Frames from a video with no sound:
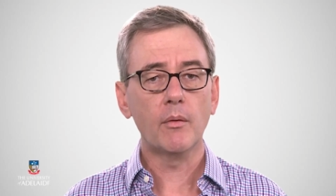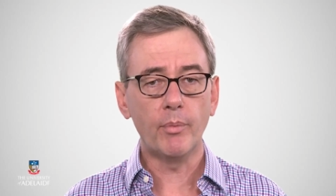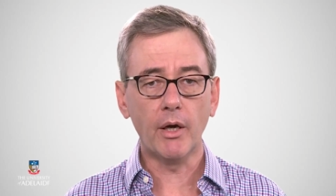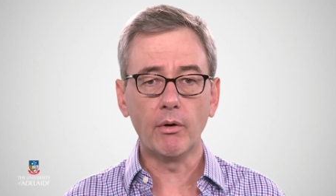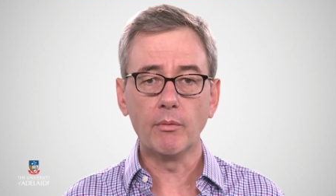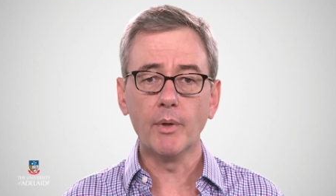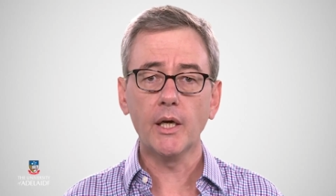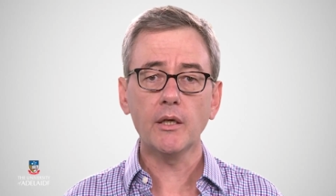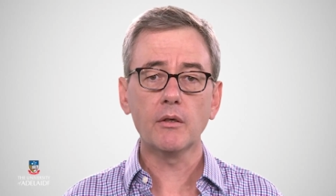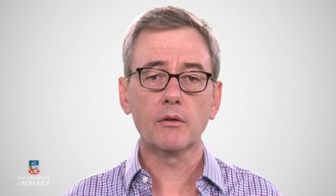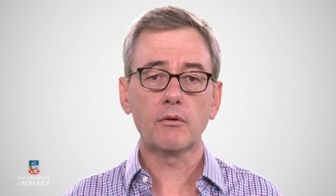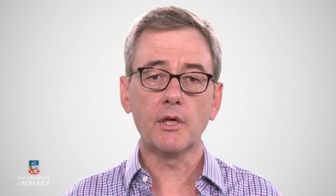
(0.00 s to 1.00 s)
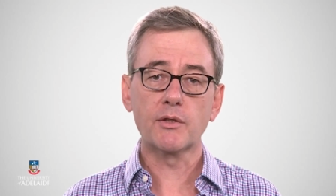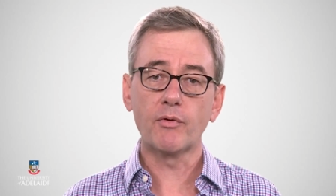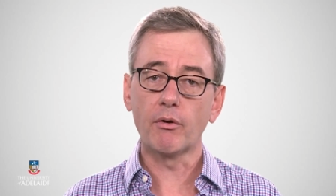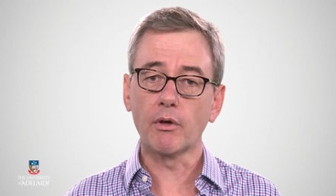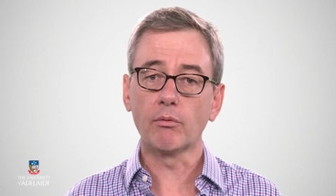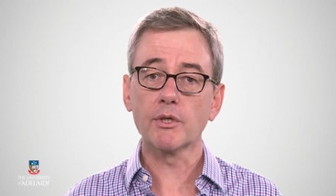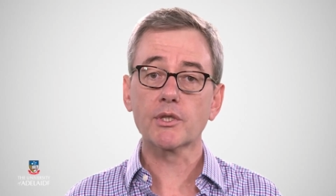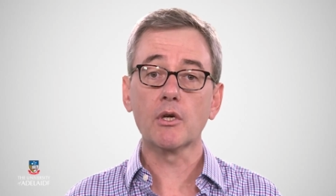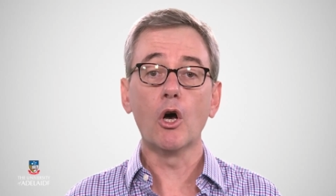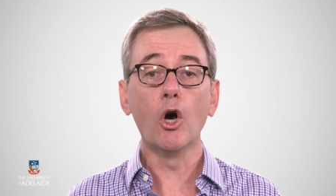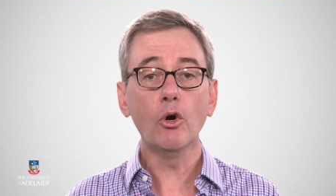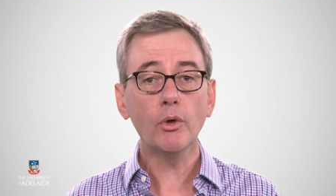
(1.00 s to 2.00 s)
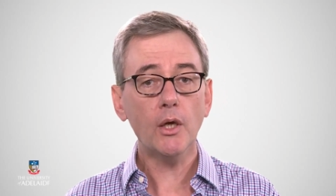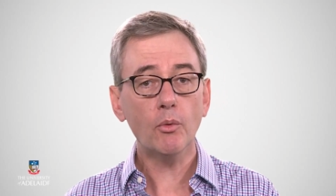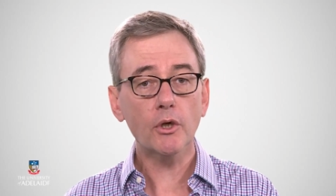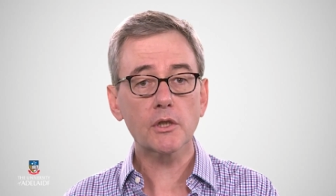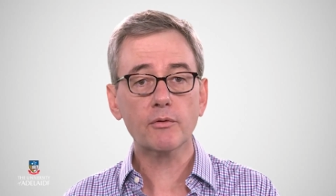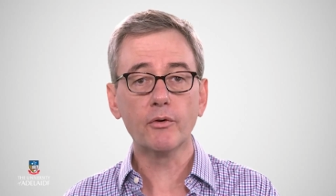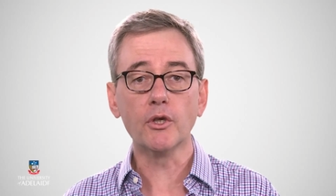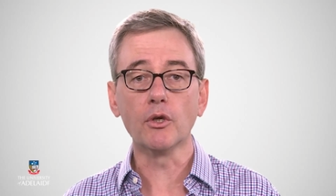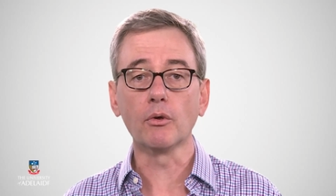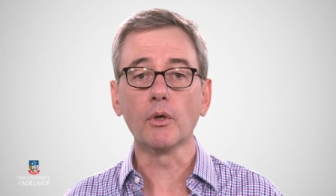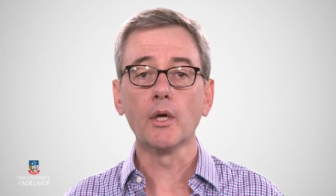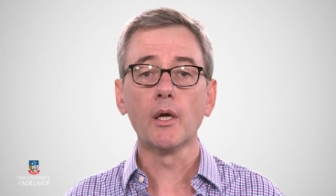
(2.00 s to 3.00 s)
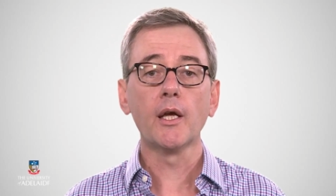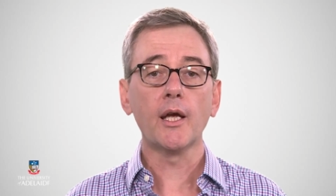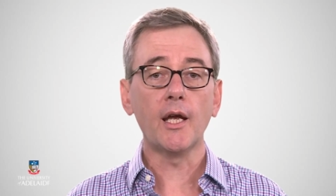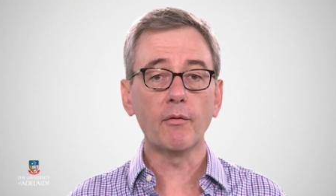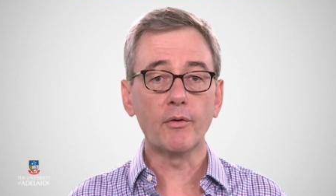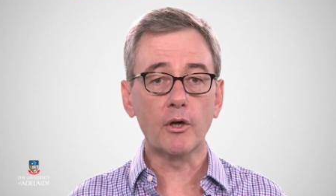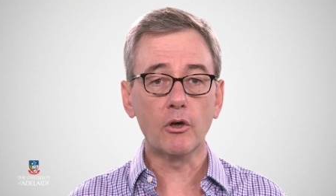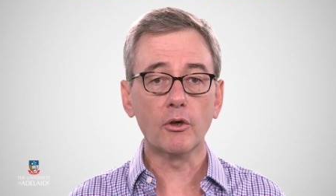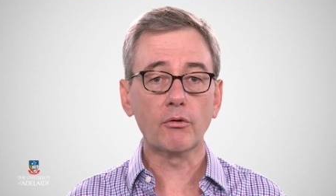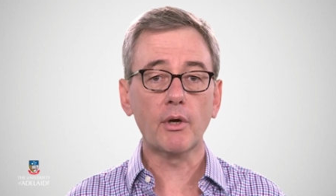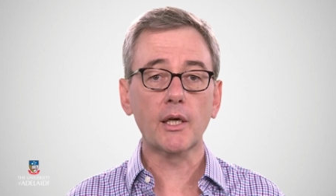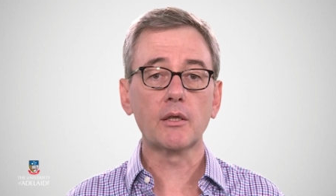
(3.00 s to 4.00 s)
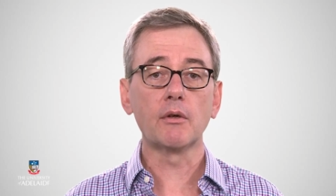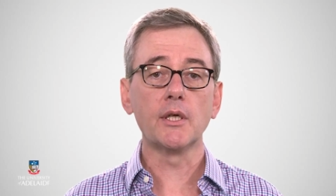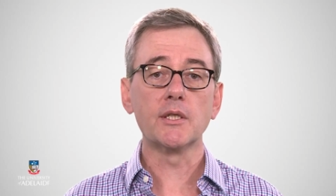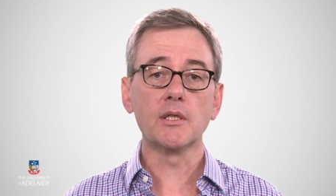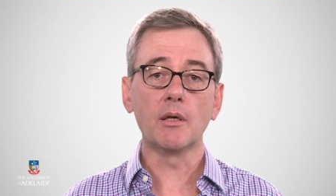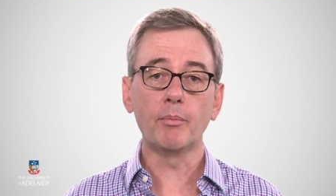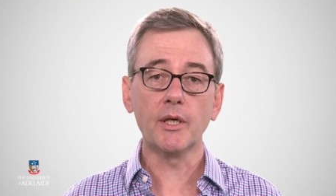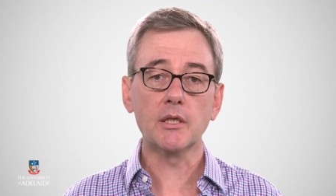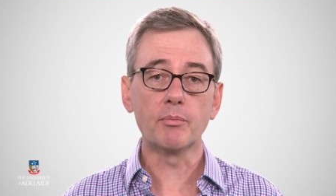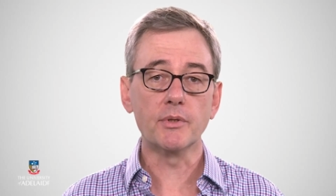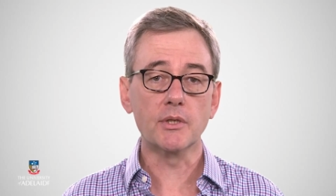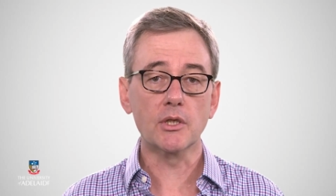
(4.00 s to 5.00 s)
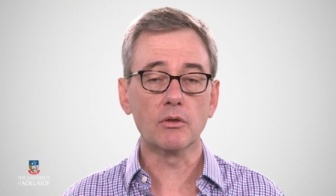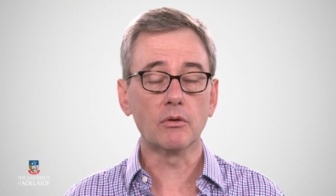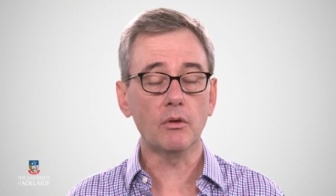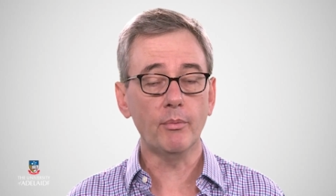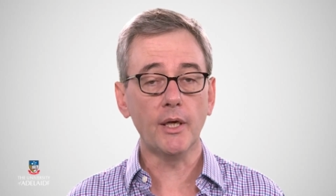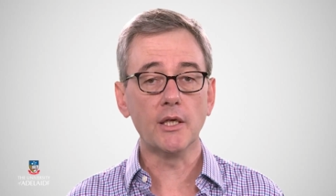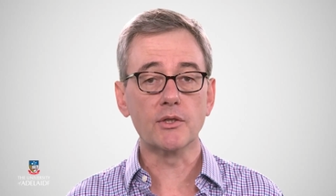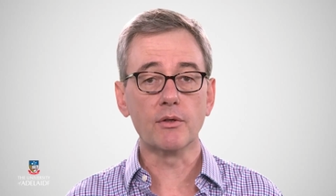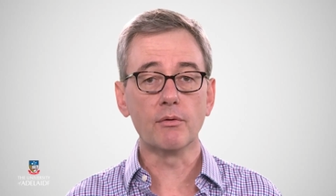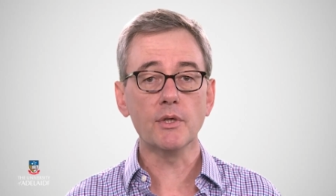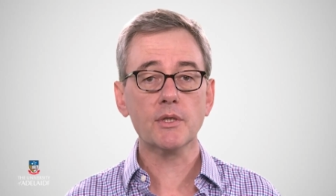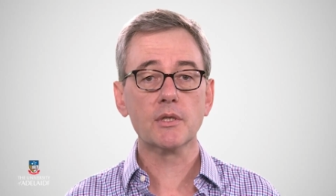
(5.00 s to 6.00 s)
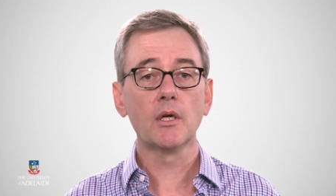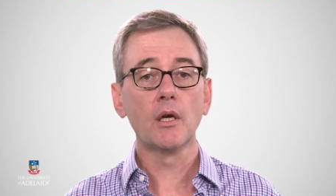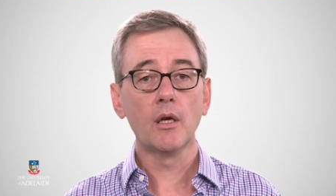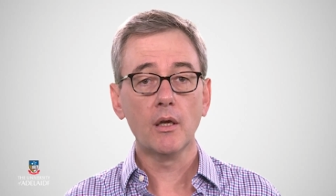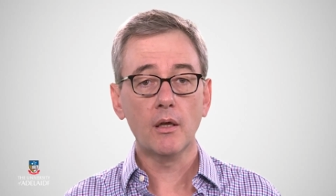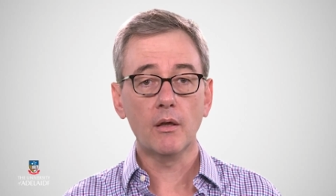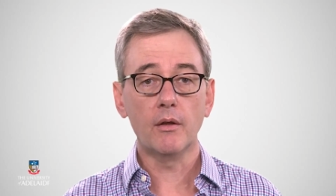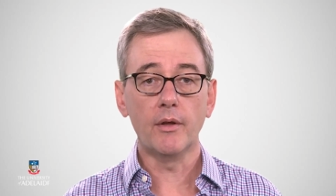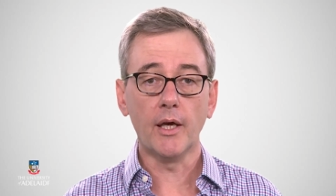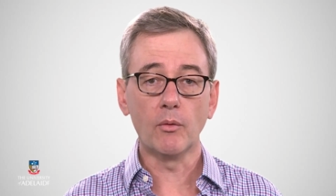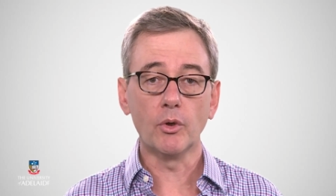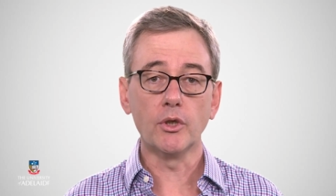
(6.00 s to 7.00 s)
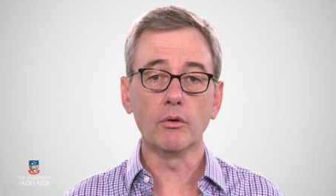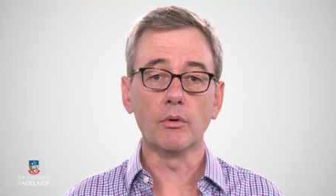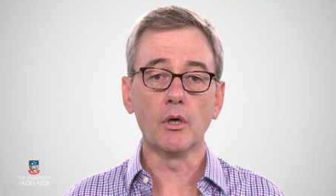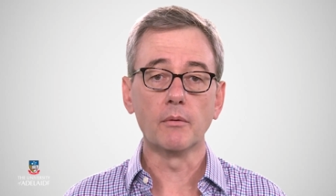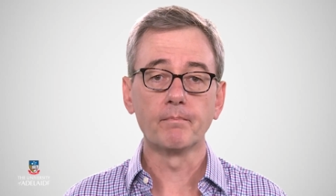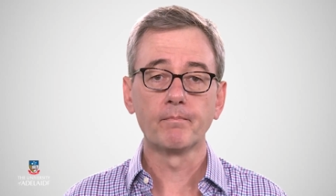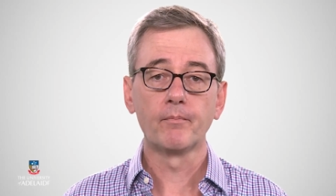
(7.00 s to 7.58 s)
Bear in mind, transferring risk only works for you if the contractor is in a better position to manage the risk than what you are.